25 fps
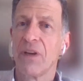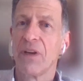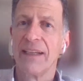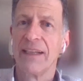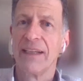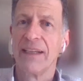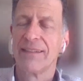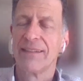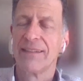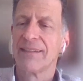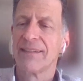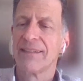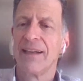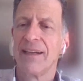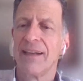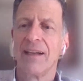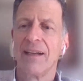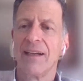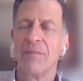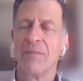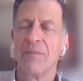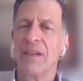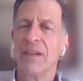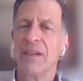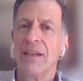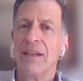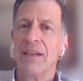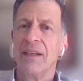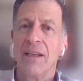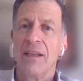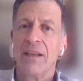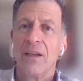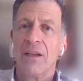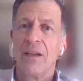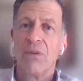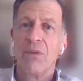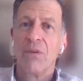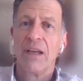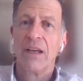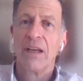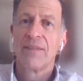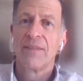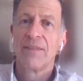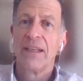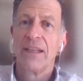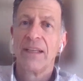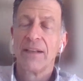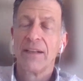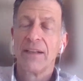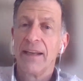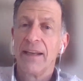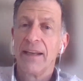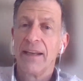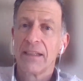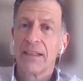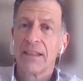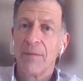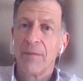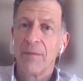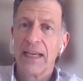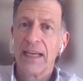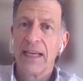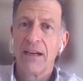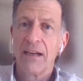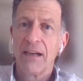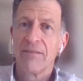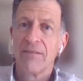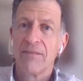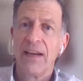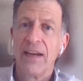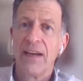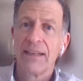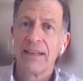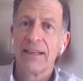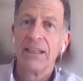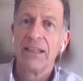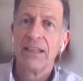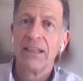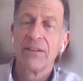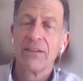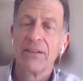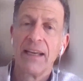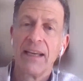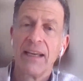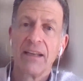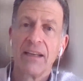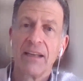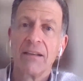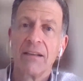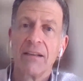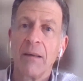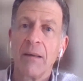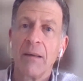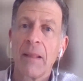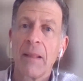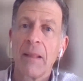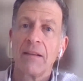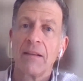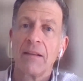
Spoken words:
bright. We have tailgating coming out. In fact, tailgating